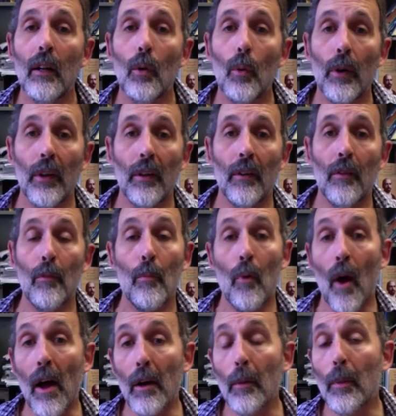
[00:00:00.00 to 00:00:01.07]
with
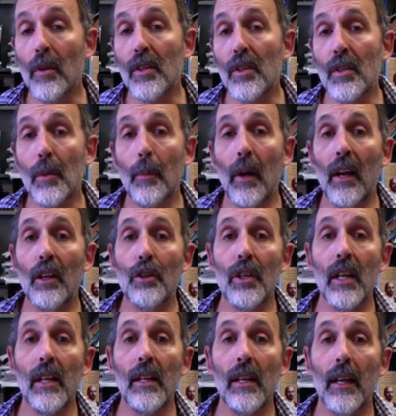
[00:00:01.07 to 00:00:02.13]
broader
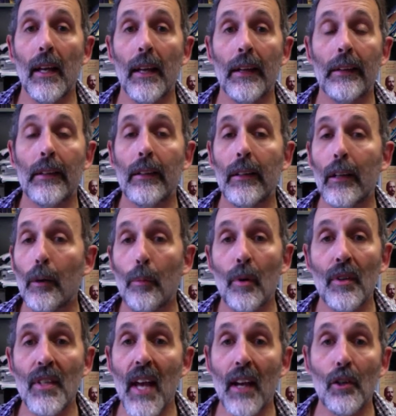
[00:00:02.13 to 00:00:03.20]
participation and clear
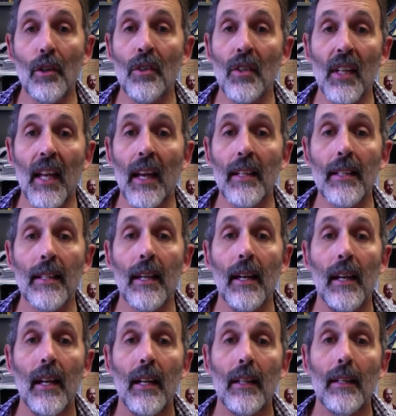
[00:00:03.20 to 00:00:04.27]
protections against
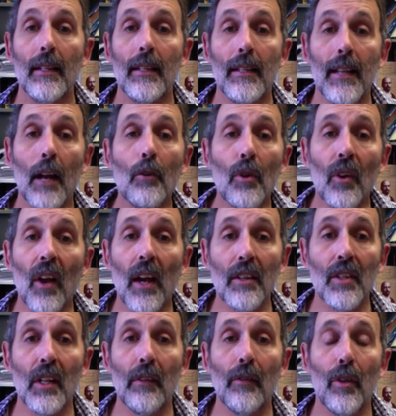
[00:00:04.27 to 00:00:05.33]
the
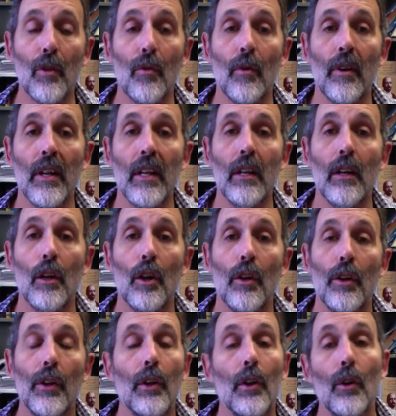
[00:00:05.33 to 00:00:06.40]
centralizing of authority,
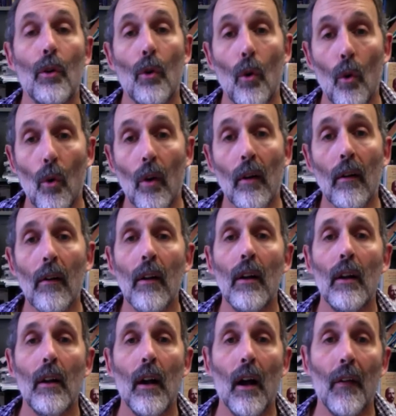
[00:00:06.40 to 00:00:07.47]
or,
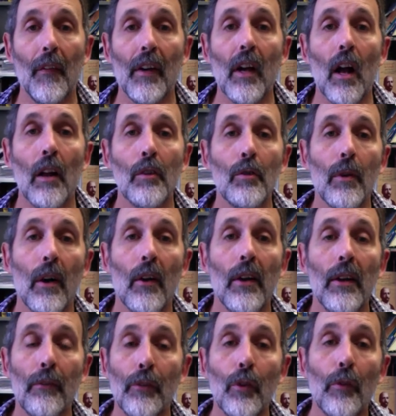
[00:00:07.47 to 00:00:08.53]
on the contrary,
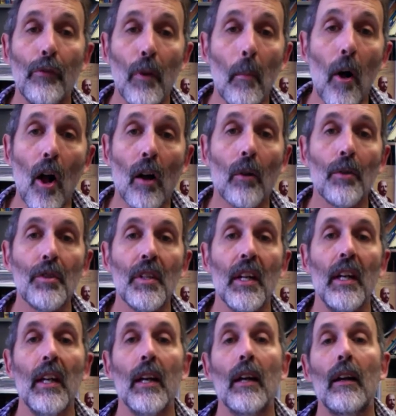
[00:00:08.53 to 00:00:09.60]
a view of
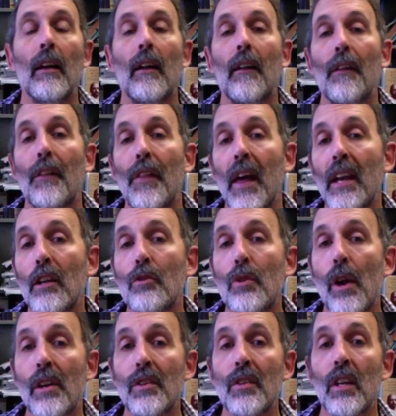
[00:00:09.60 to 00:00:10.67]
democracy that
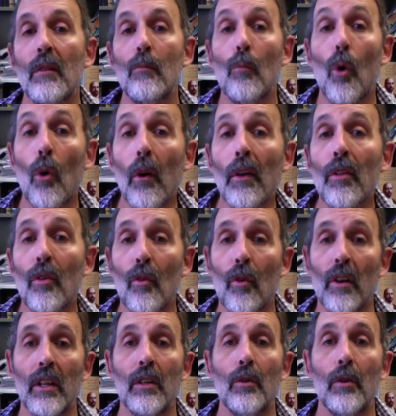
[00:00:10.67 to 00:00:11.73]
entrusted more
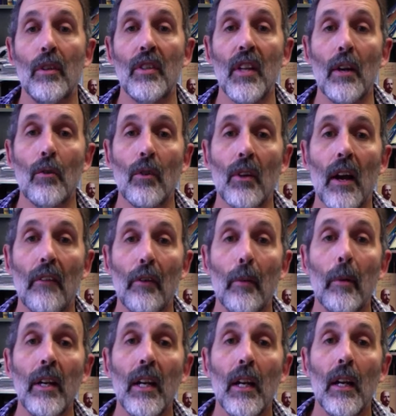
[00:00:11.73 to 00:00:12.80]
authority to a central
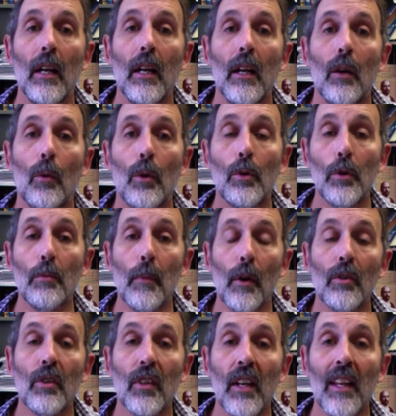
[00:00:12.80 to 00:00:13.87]
government, which was
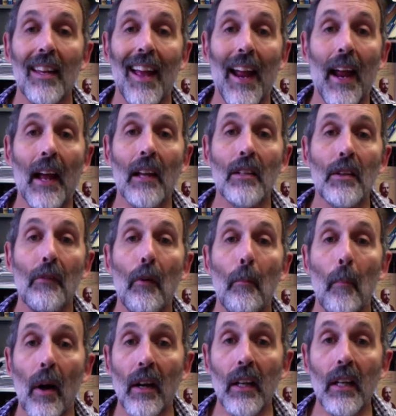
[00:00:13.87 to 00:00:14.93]
mostly in the hands of a
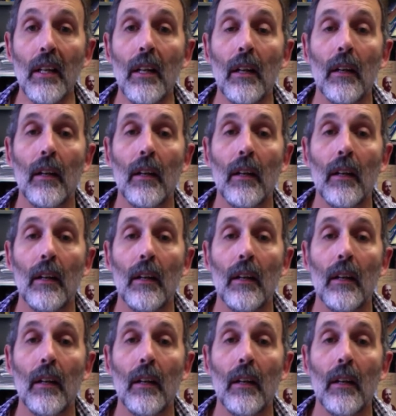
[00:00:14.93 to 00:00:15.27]
moneyed